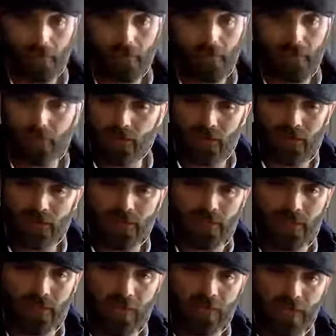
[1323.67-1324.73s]
Do, do you not
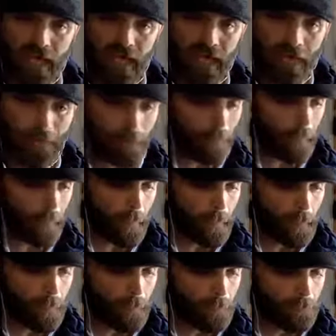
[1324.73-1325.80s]
see what I'm saying?
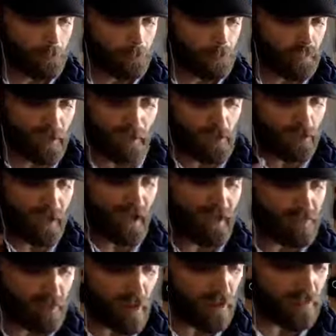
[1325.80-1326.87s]
But they don't want to
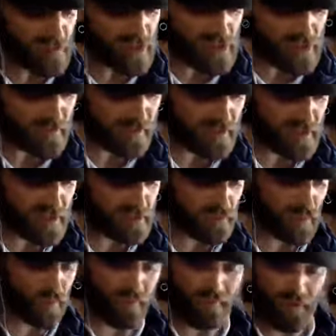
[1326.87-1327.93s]
have a conversation about Section
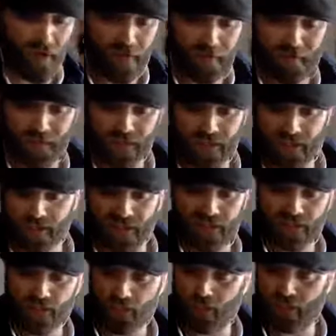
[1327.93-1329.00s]
115 because they say
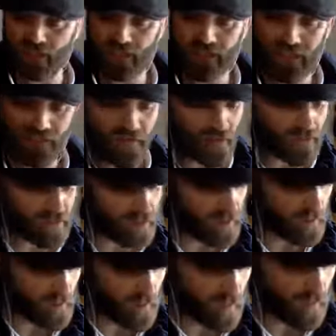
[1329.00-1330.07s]
it's so insignificant.
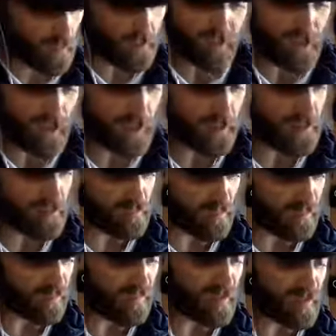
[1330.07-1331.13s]
I say it's
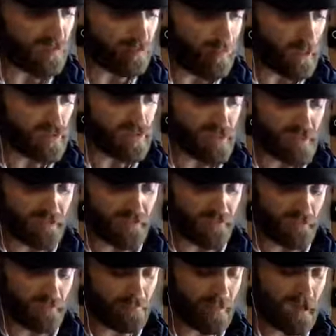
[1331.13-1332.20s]
probably the most
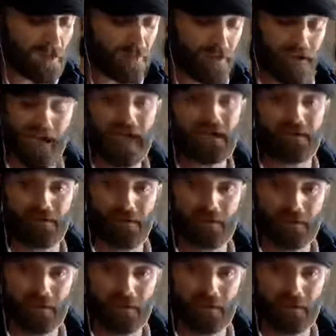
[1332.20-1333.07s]
significant matter at hand.